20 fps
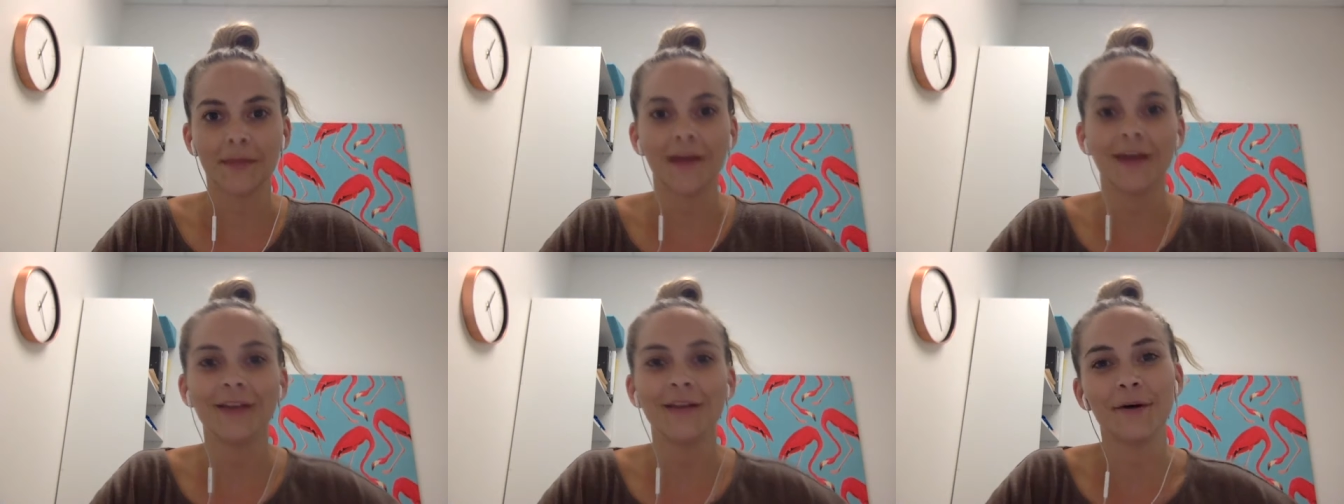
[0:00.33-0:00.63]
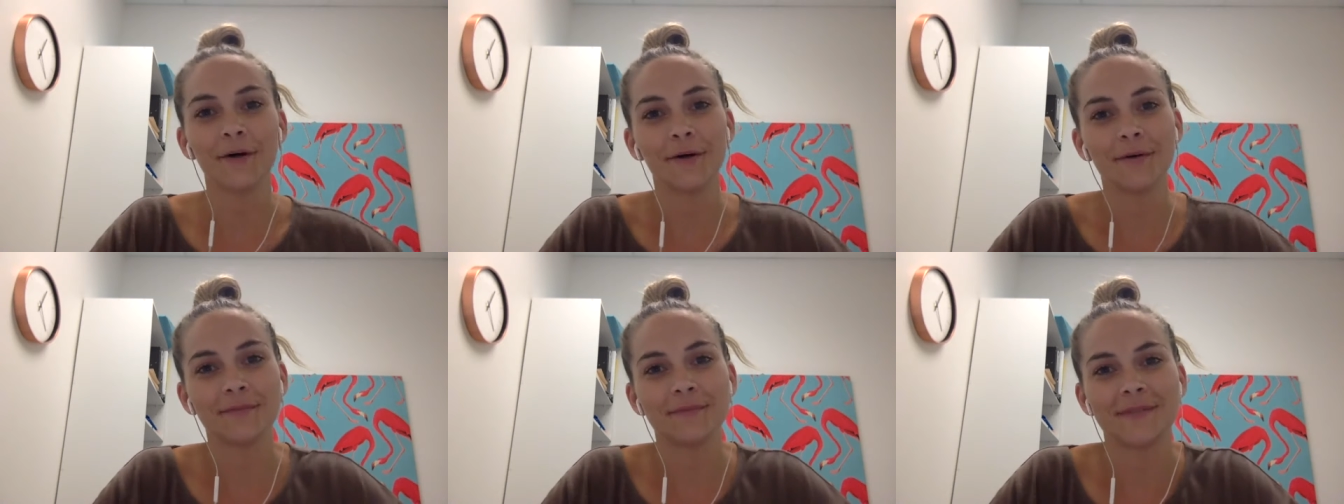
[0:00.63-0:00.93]

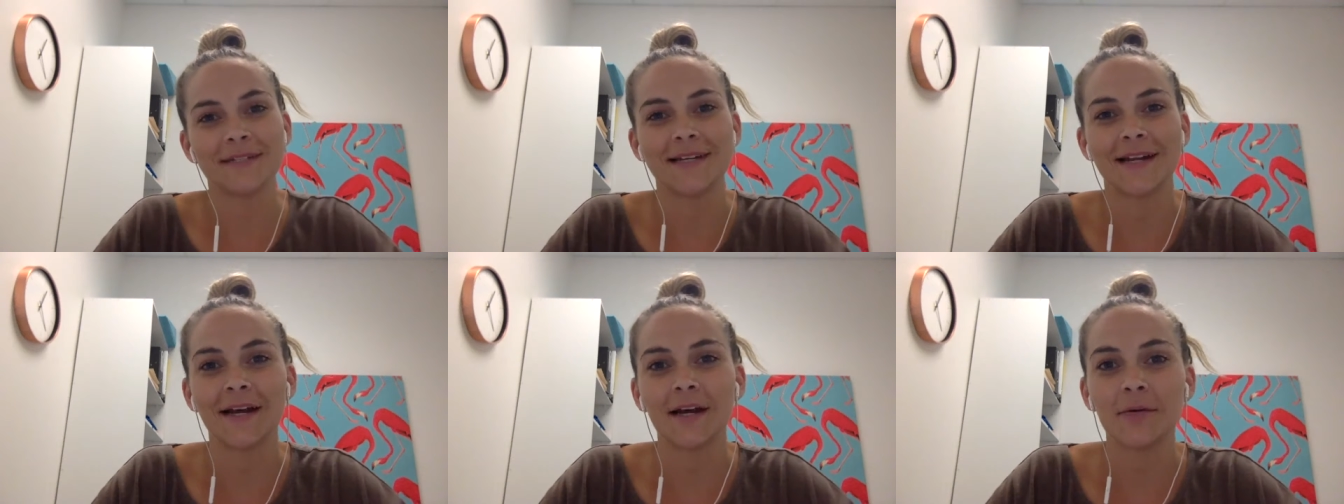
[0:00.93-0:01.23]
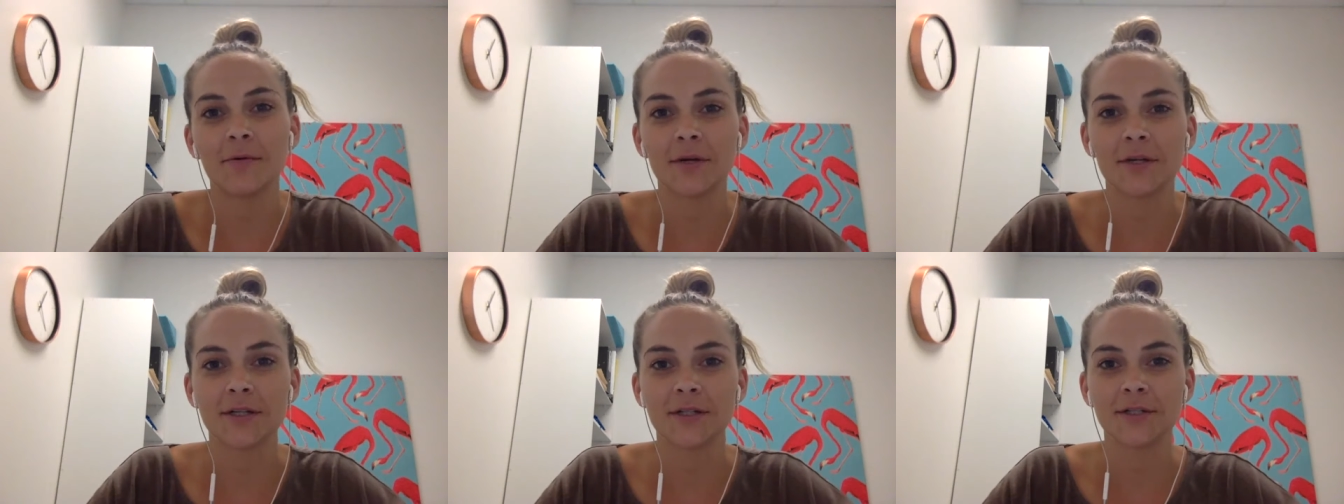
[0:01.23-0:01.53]
Hello, today I
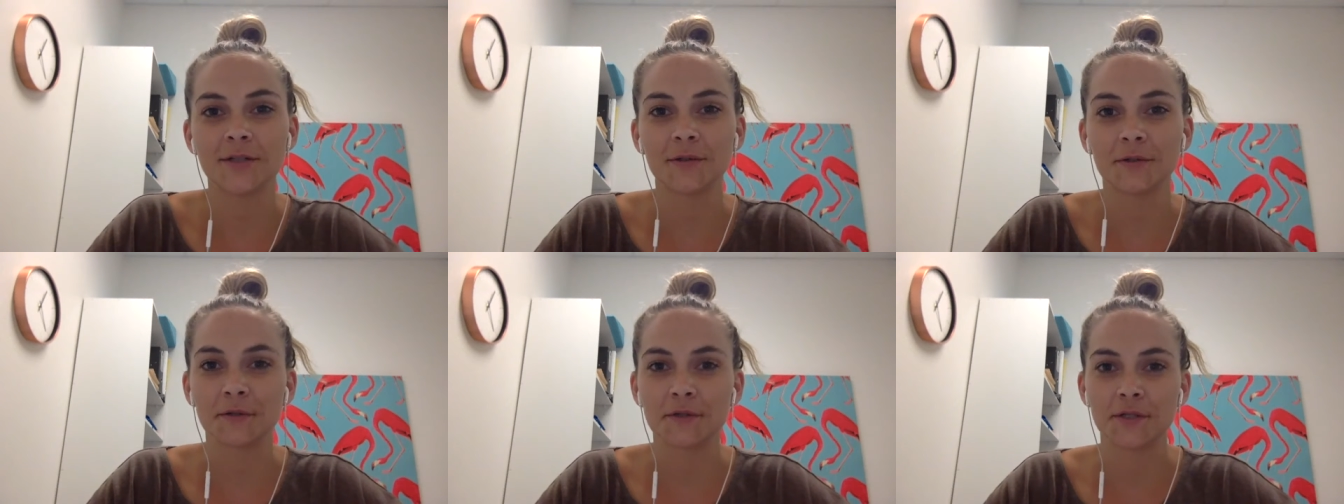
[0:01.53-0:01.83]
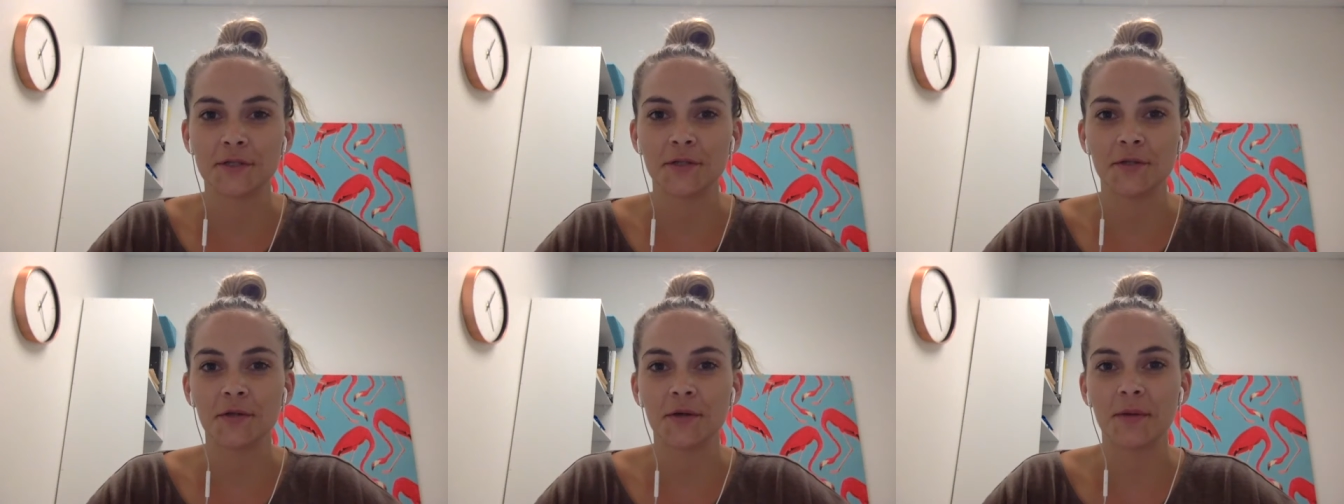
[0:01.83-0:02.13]
wanted to talk to
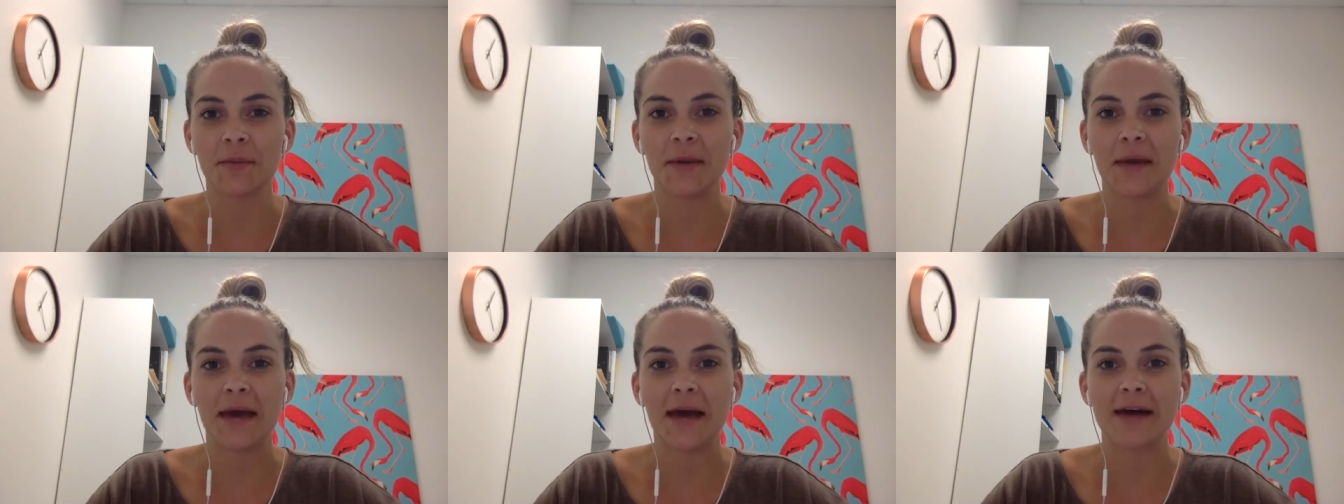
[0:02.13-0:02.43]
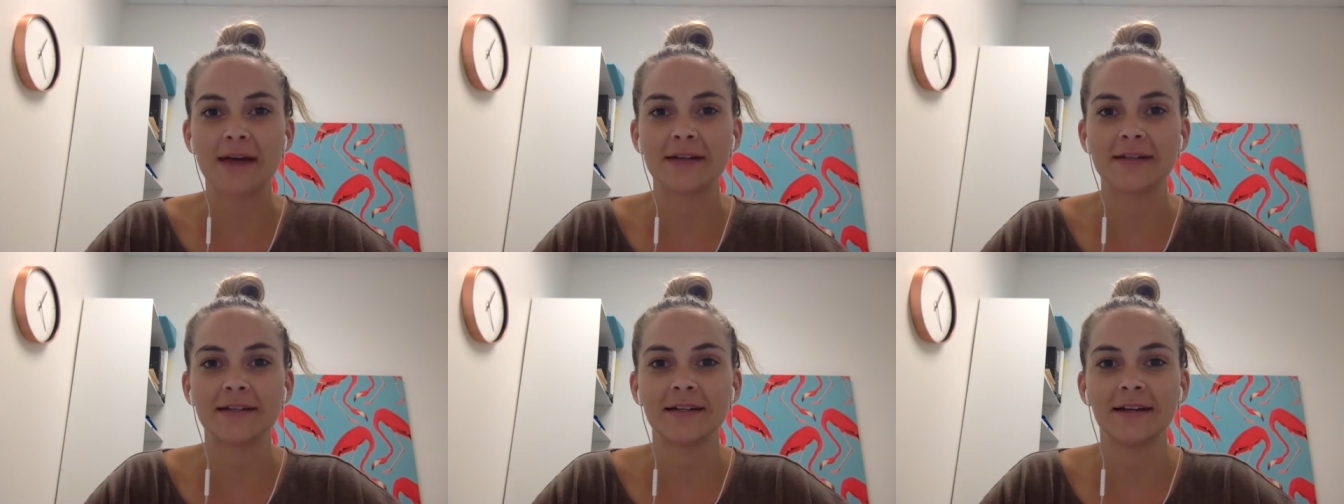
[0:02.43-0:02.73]
you
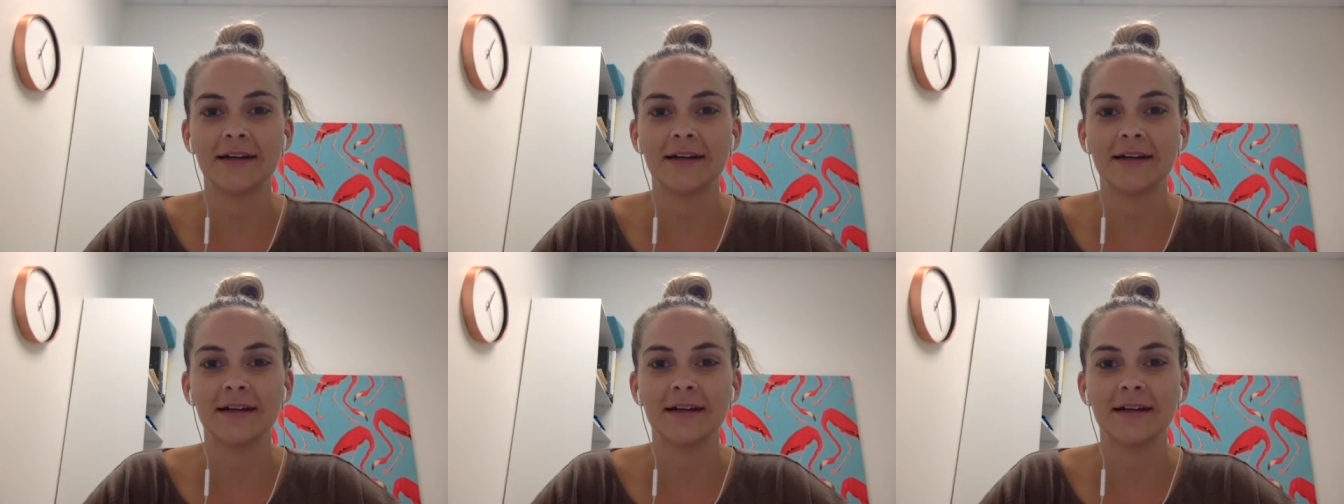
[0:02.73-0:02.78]
about